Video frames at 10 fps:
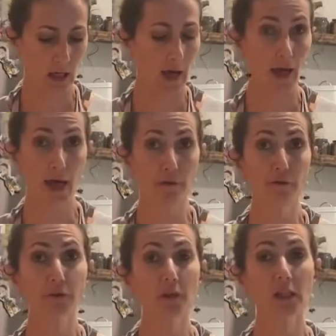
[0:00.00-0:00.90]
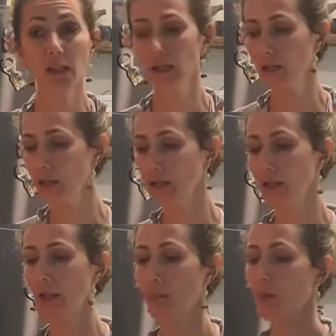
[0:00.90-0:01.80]
every
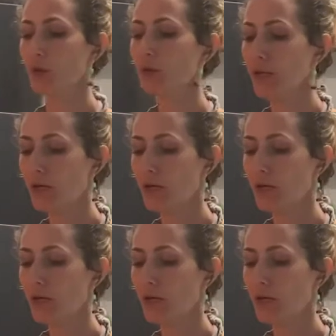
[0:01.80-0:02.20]
number that I